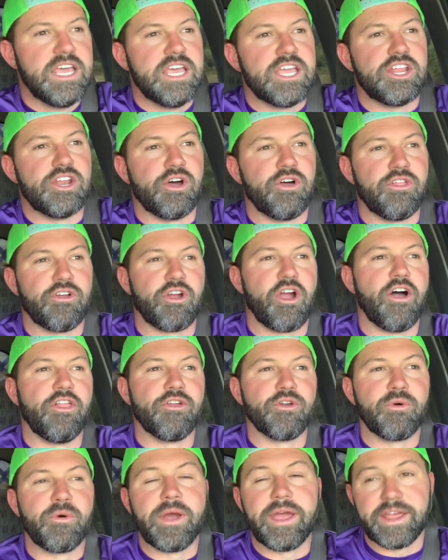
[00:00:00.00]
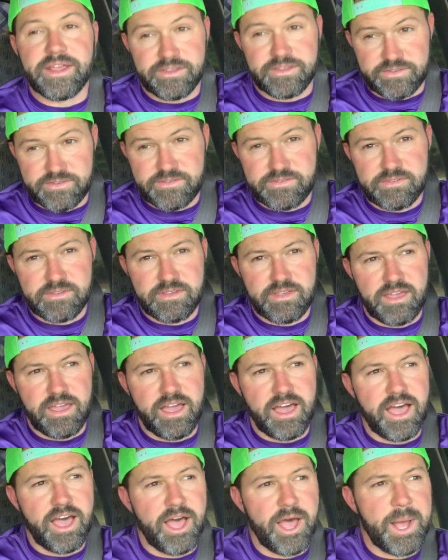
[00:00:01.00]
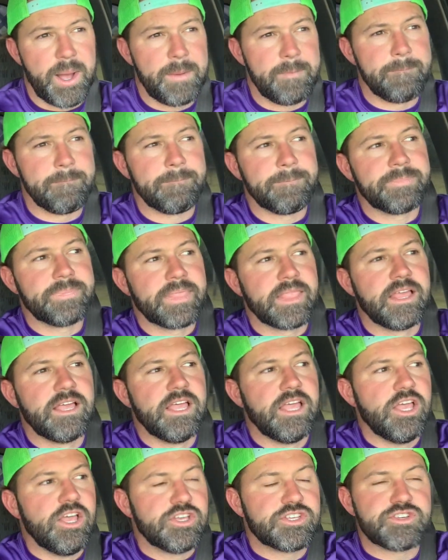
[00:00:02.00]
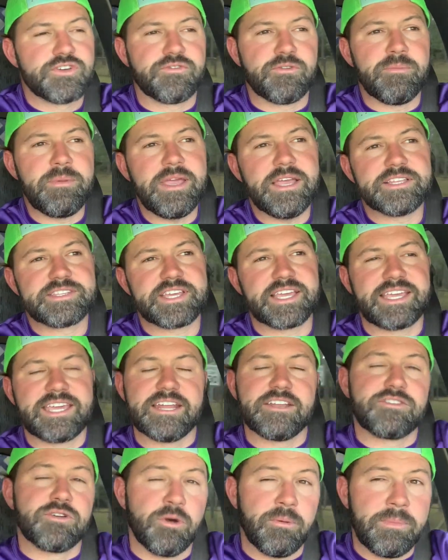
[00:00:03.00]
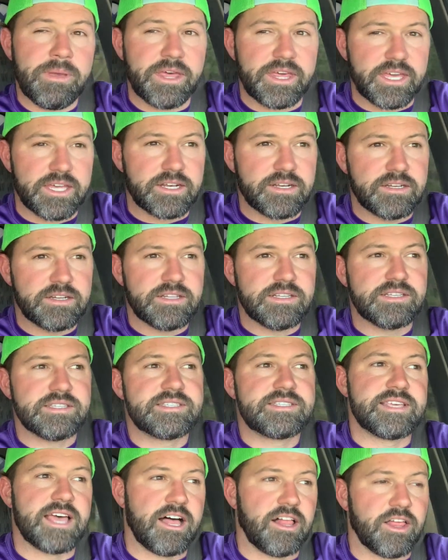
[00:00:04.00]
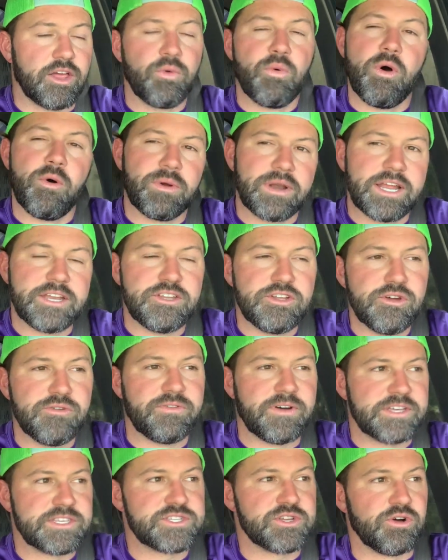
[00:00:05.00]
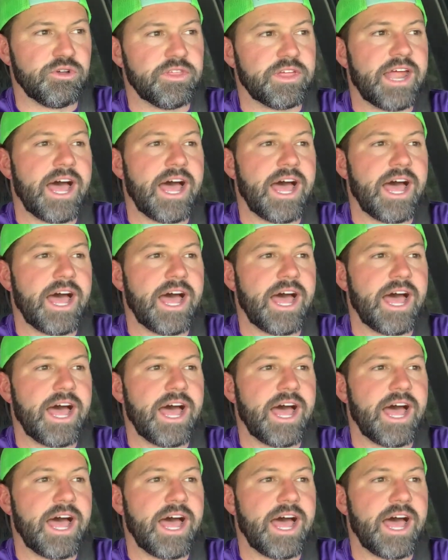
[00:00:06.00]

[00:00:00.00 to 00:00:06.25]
You know, there are other ways. Um, so for me, it's like get it to a million, sell it. What would I do if I sold it?